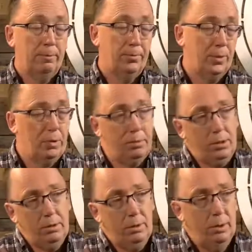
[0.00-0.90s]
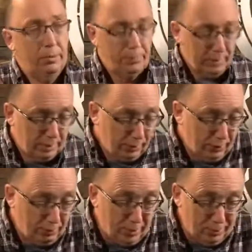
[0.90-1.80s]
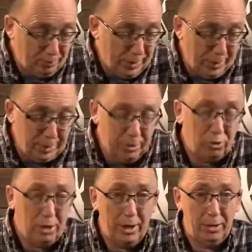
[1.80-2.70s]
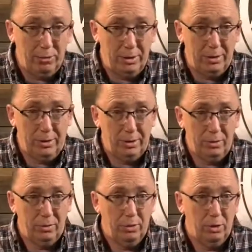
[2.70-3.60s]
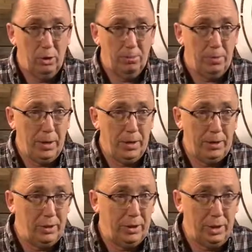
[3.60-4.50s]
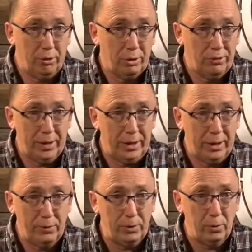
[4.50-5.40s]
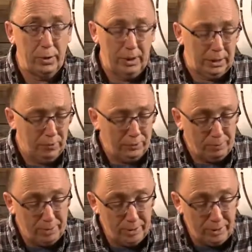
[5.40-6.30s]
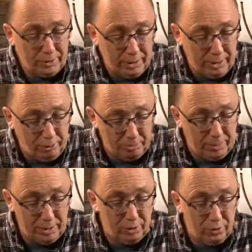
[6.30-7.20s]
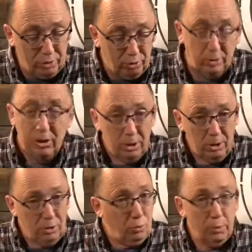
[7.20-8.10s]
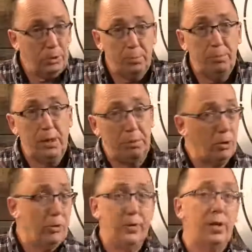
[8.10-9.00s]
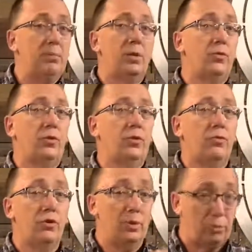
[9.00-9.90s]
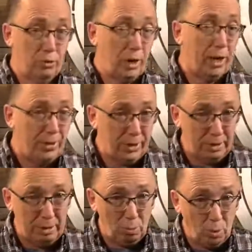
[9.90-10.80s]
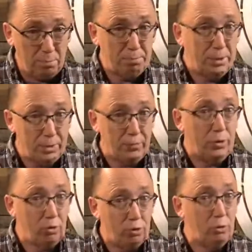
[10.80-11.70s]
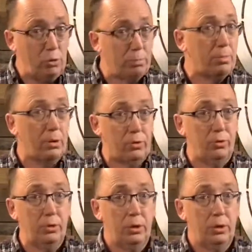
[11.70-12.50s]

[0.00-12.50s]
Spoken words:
I mean, if a parent and a child did this, you know, a parent and a teenager are fighting every week. If a parent and a teenager made a decision, this is where we're going to be. I'm not going to think of myself first. I'm going to try to think about what benefits you the most.